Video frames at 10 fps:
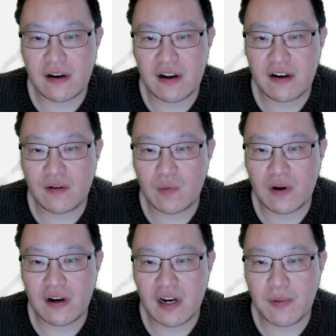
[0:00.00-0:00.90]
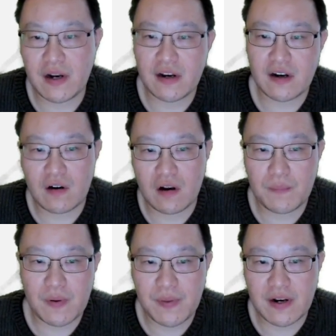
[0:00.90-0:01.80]
In essence, when a database needs to call
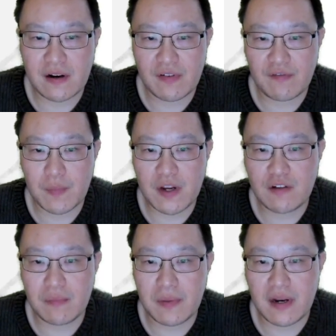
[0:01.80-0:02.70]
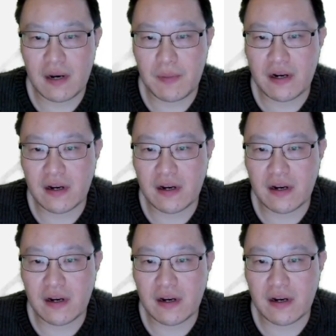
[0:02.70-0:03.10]
up a piece of information from a database,